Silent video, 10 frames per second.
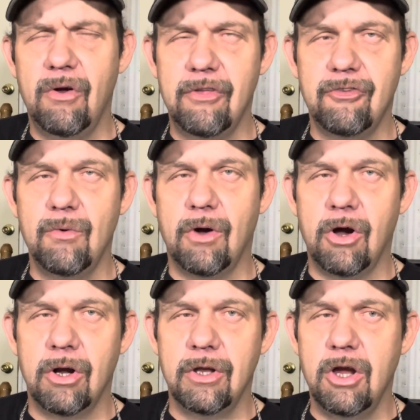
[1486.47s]
you
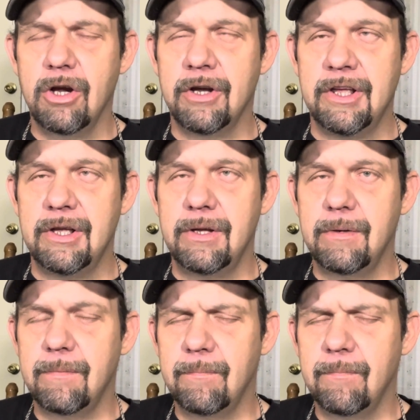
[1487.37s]
are learning
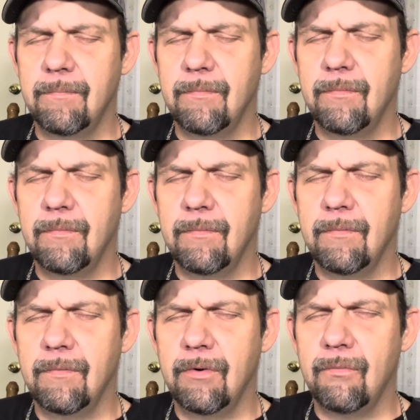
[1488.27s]

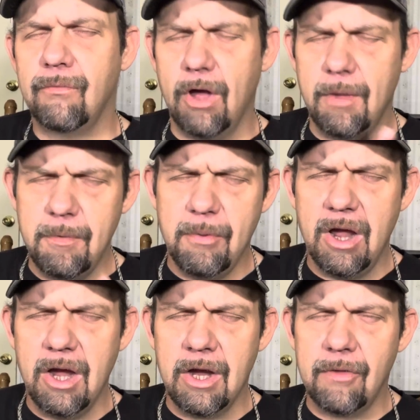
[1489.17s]
from your
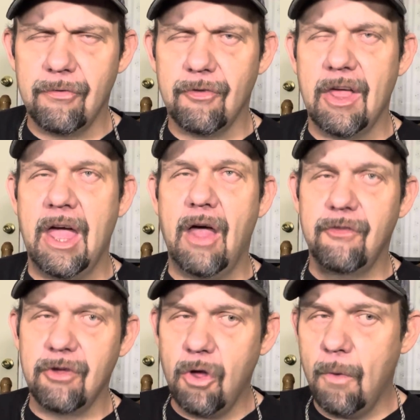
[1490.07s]
parents how
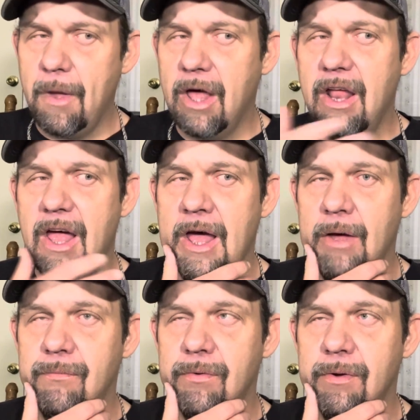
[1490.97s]
to go about
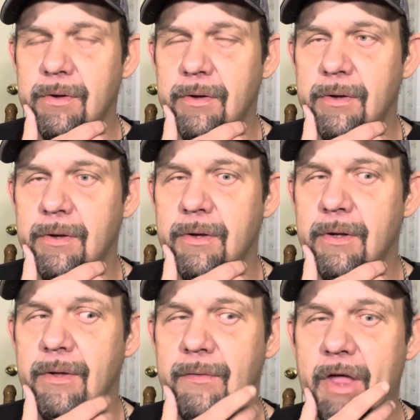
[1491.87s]
life,
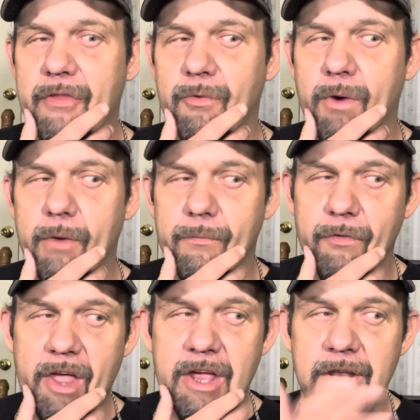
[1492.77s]
that's a wonderful
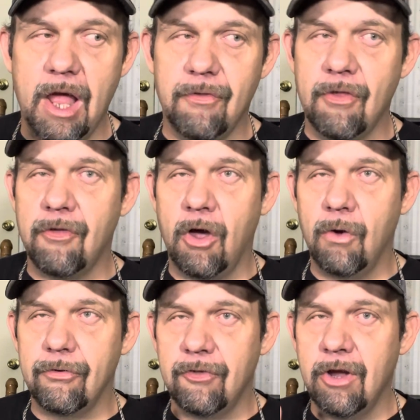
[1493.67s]
thing. Not this
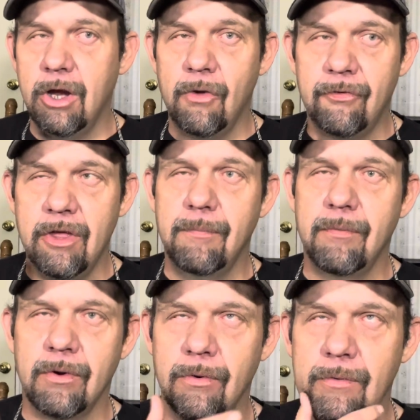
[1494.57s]
whole
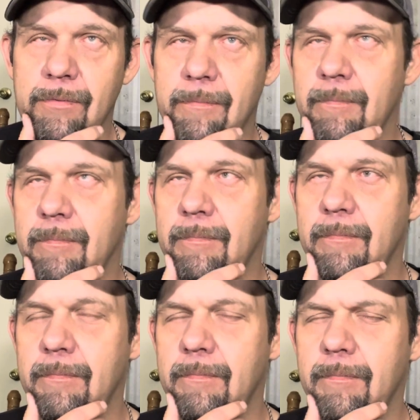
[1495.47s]
stereotypical.
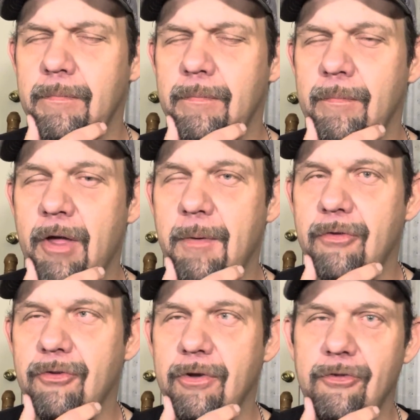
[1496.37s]
Maybe I
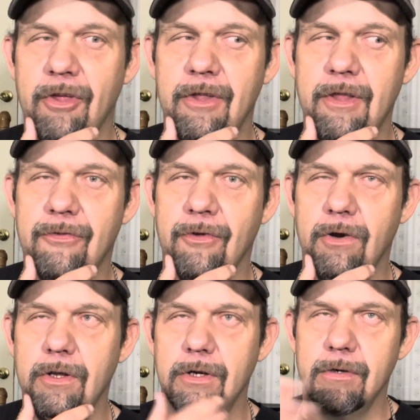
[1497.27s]
should have said this
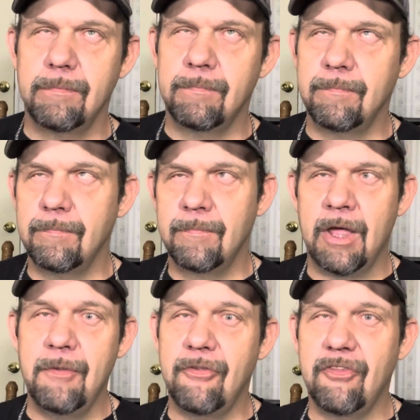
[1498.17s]
earlier.
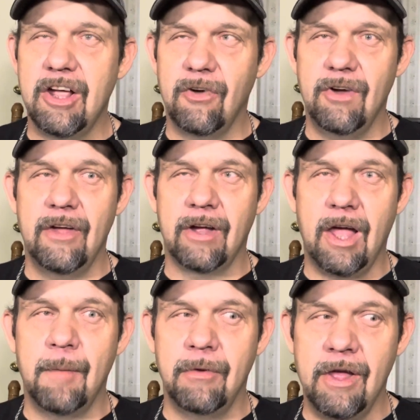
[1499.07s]
If you're sticking around,
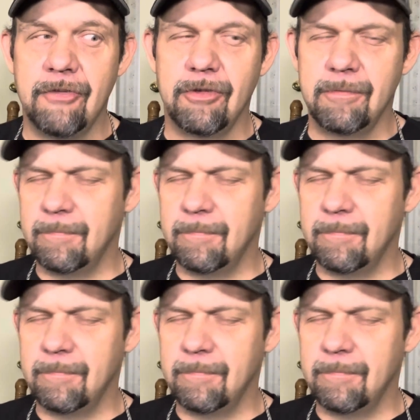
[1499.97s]
God bless you.